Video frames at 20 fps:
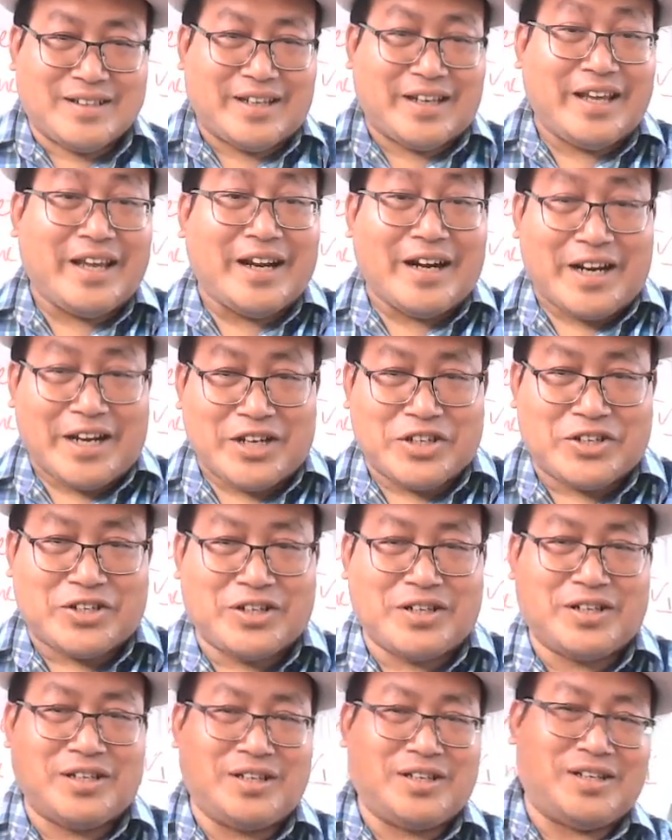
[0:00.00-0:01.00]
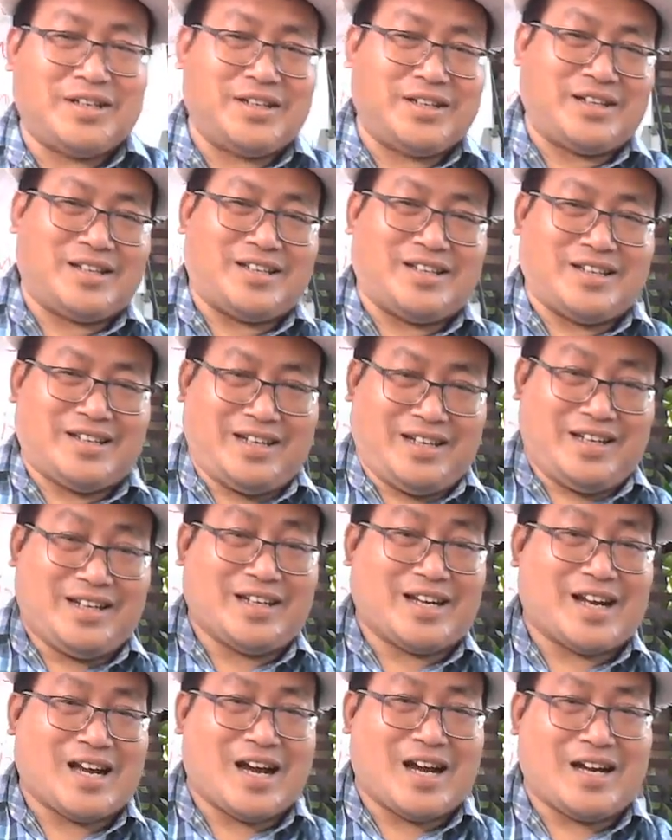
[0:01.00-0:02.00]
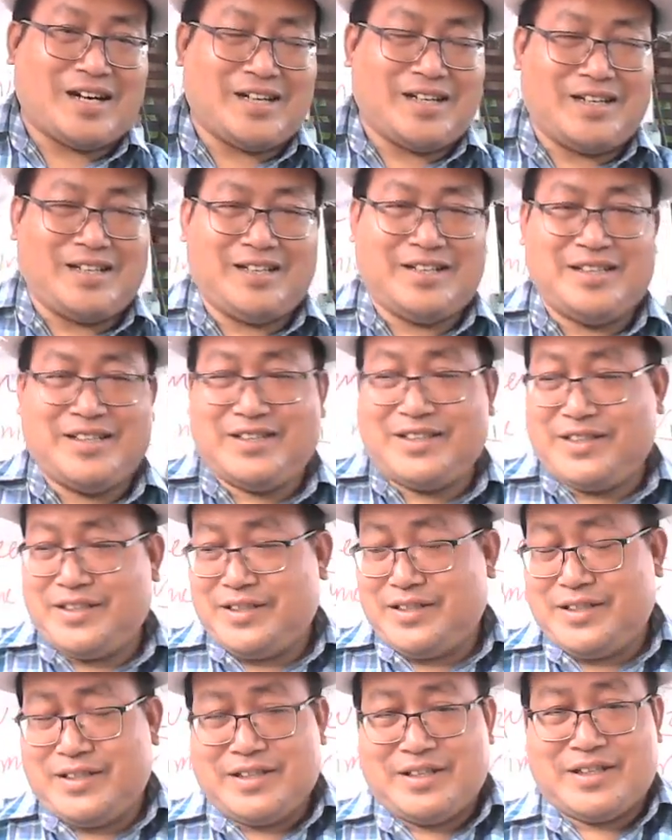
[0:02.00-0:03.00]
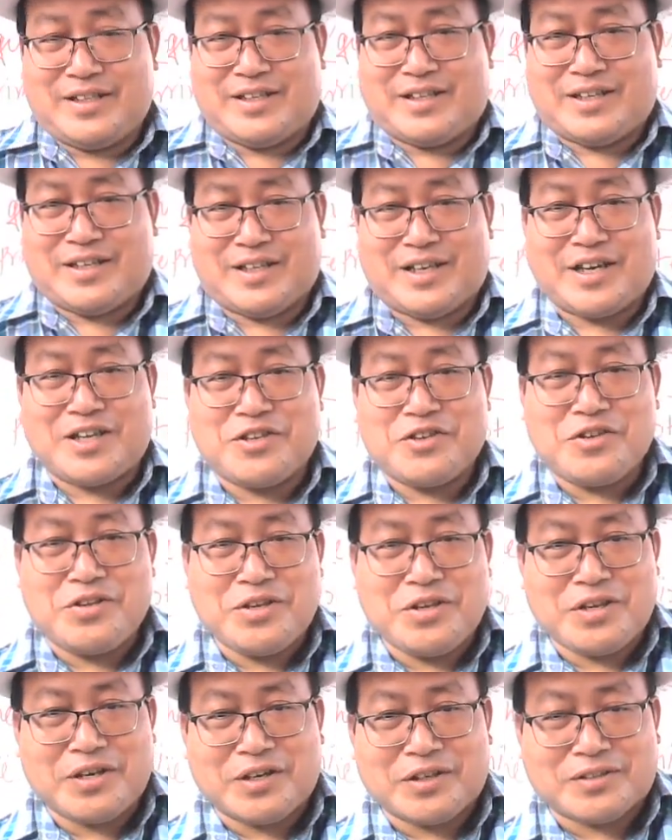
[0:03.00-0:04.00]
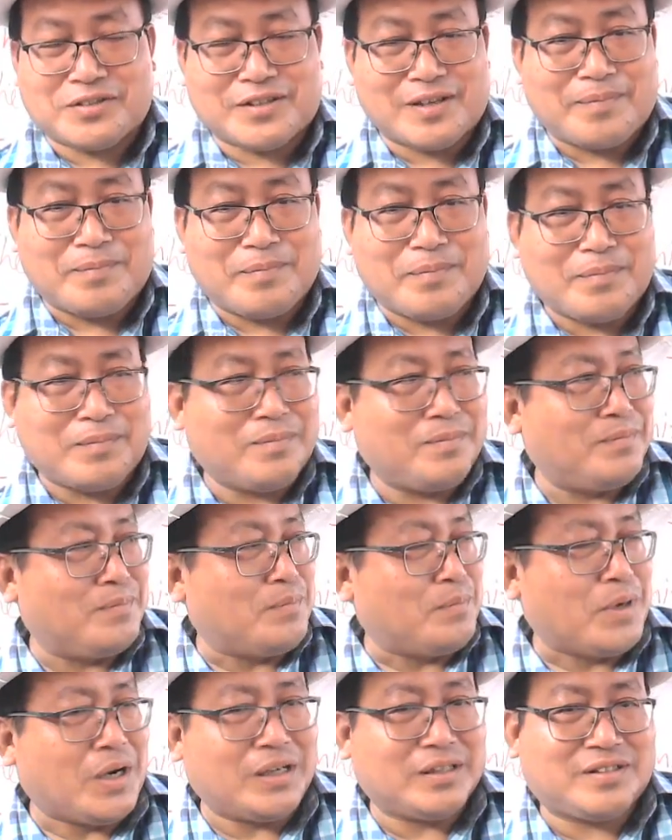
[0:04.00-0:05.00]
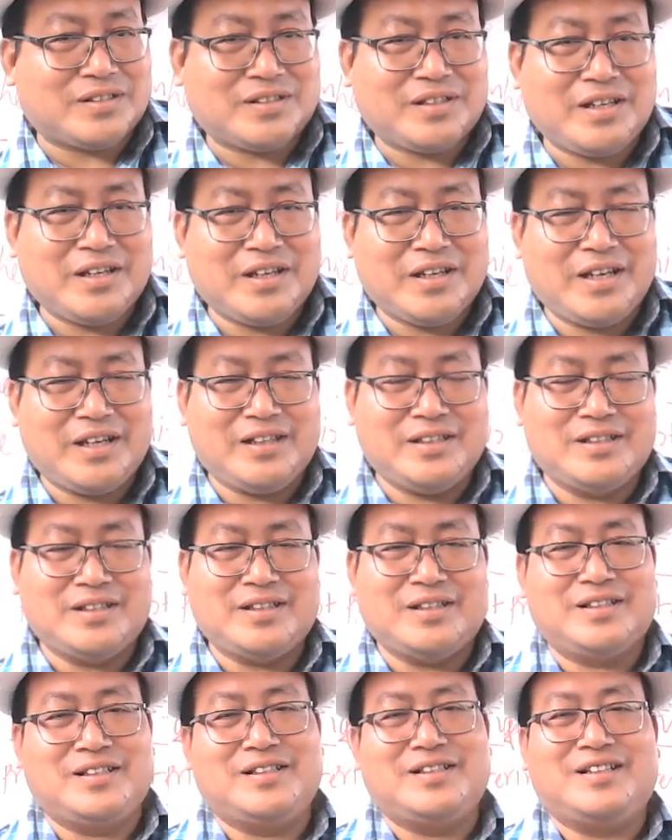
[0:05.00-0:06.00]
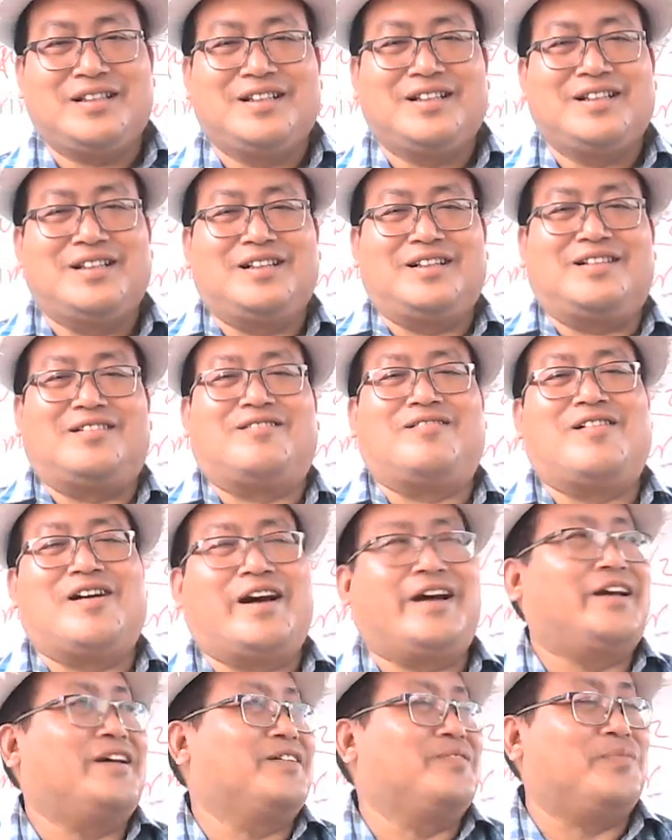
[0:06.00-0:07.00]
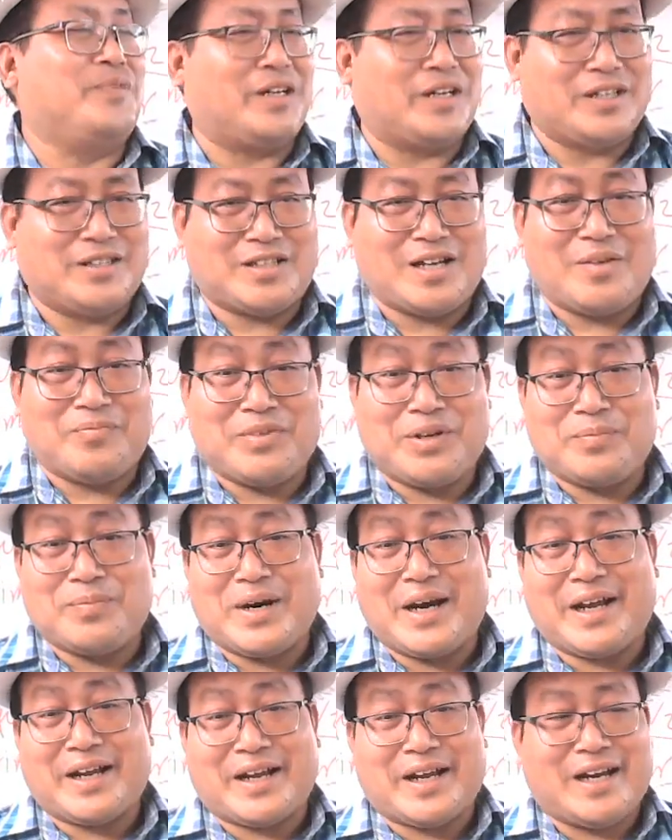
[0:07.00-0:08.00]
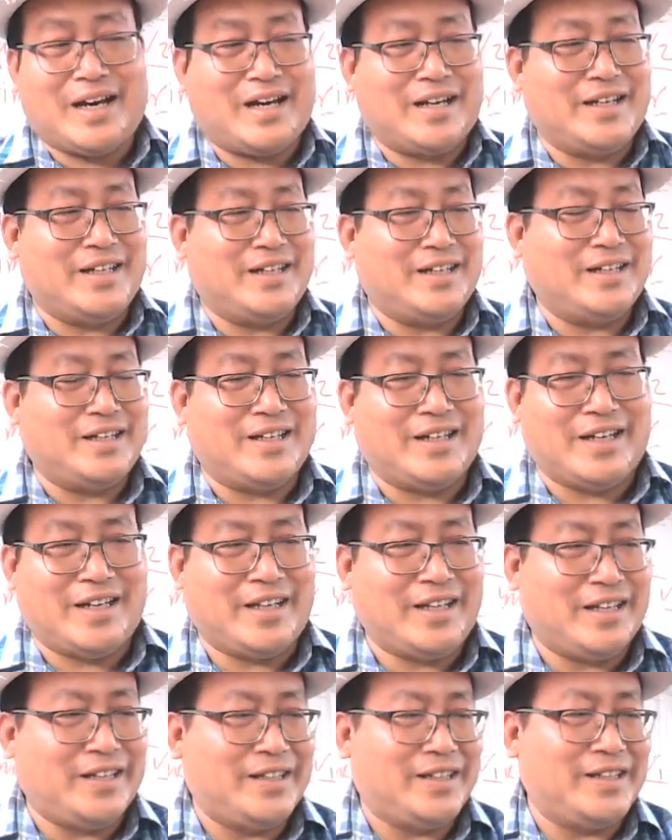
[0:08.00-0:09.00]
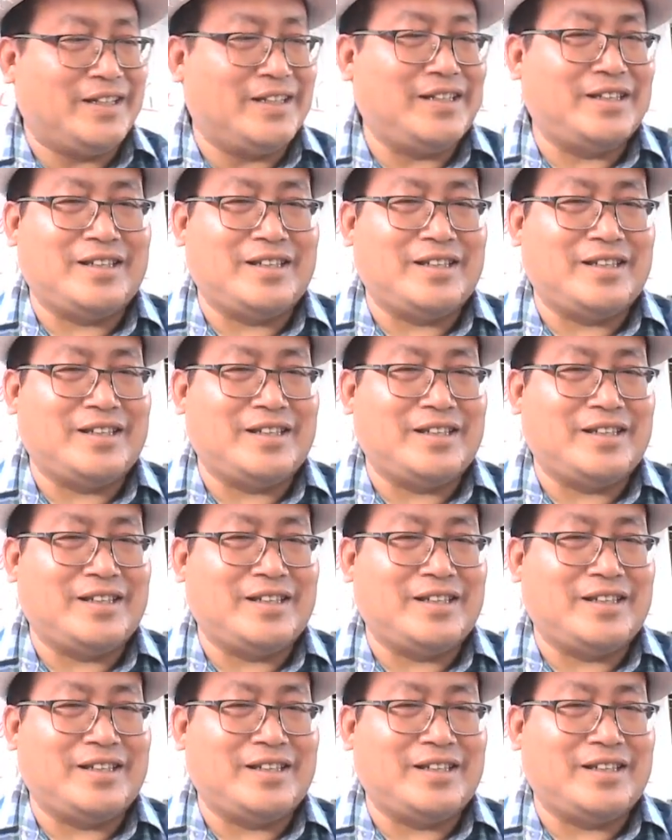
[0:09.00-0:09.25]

English in the garden. Can you hear some birds singing? Right, because I'm in my garden, and